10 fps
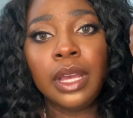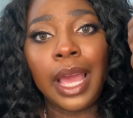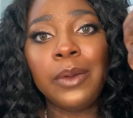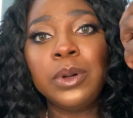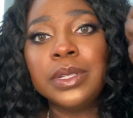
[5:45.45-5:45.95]

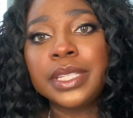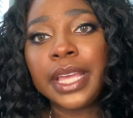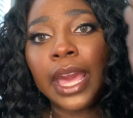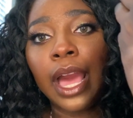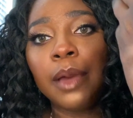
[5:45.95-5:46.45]
I will
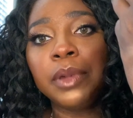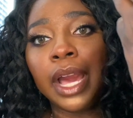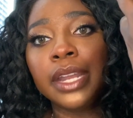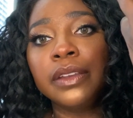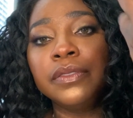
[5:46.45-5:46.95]
say I'm
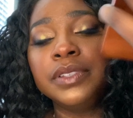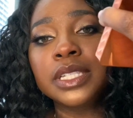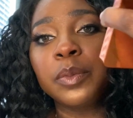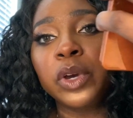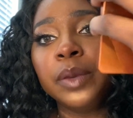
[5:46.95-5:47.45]
kind of
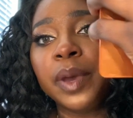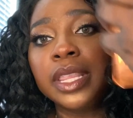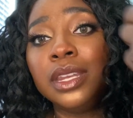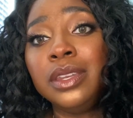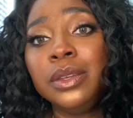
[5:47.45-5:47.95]
disappointed by
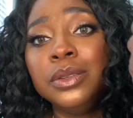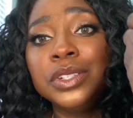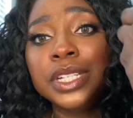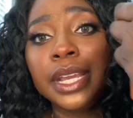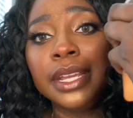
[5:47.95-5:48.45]
the nude
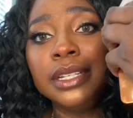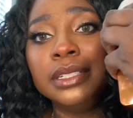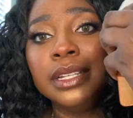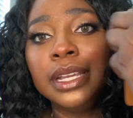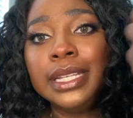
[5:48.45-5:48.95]
shade.
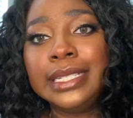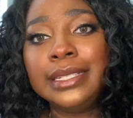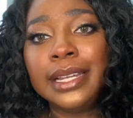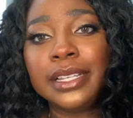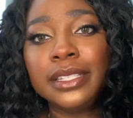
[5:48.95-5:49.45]
It
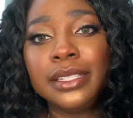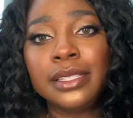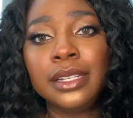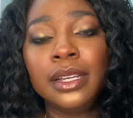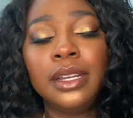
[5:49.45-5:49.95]

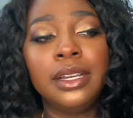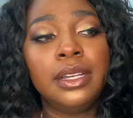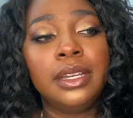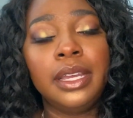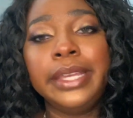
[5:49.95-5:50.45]

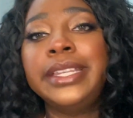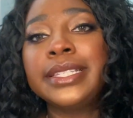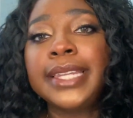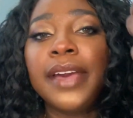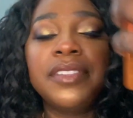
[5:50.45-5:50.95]

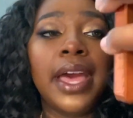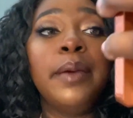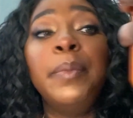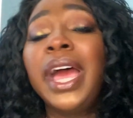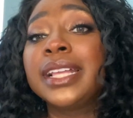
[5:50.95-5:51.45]
doesn't have that
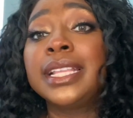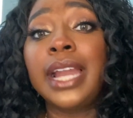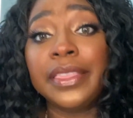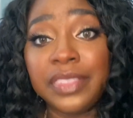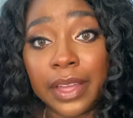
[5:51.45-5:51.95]
impact that I
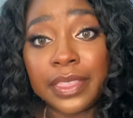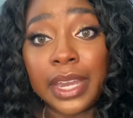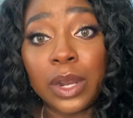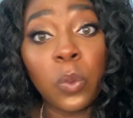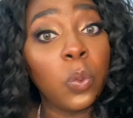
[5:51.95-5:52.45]
thought that
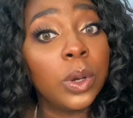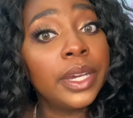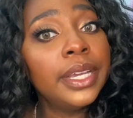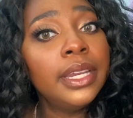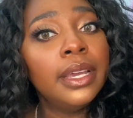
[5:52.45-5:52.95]
it
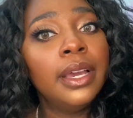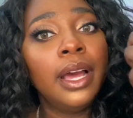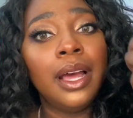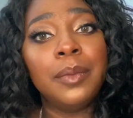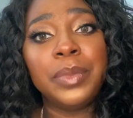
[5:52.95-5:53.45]
would,
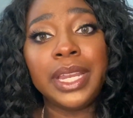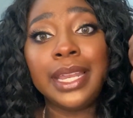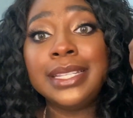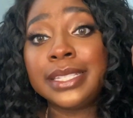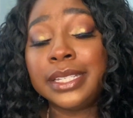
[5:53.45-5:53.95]
but
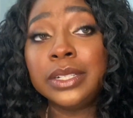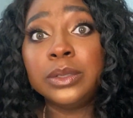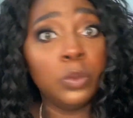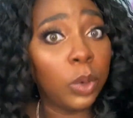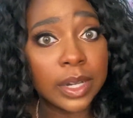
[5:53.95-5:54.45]
it still
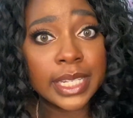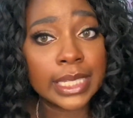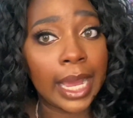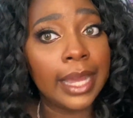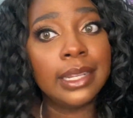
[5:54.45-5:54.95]
works as a
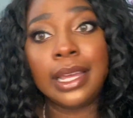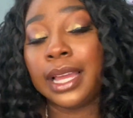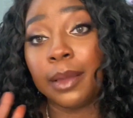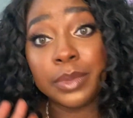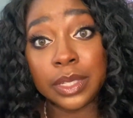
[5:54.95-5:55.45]
highlight.
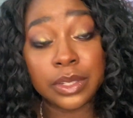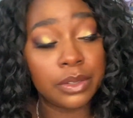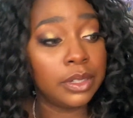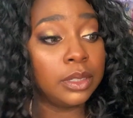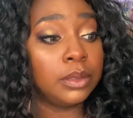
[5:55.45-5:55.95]

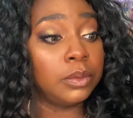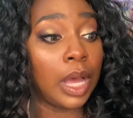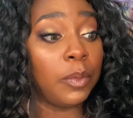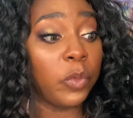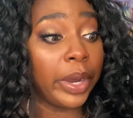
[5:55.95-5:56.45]

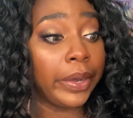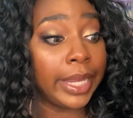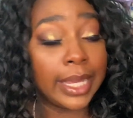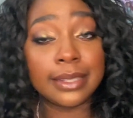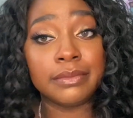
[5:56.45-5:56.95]
I'm wearing
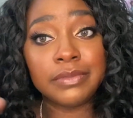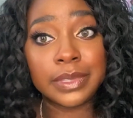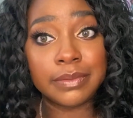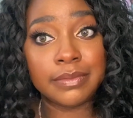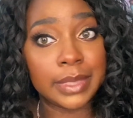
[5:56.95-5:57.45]
it
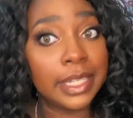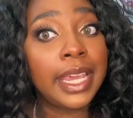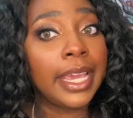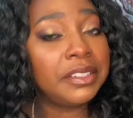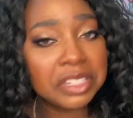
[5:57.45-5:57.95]

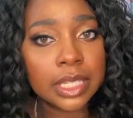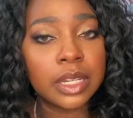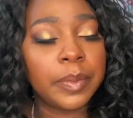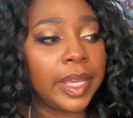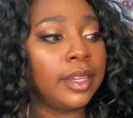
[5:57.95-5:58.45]
today just a
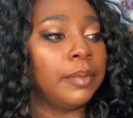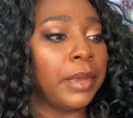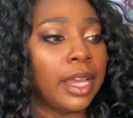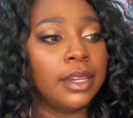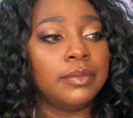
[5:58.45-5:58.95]
little bit. I'm
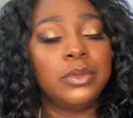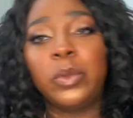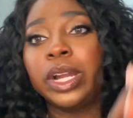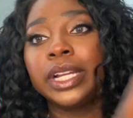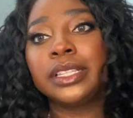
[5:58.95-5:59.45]
kind of
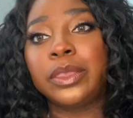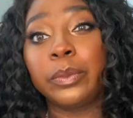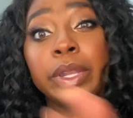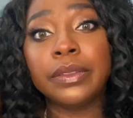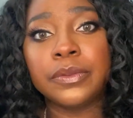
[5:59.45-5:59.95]
wearing
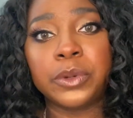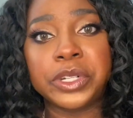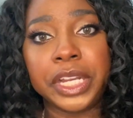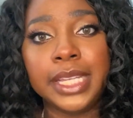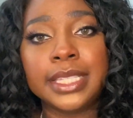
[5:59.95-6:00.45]
3 of 4
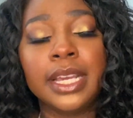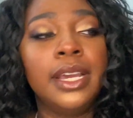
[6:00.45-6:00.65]
shades.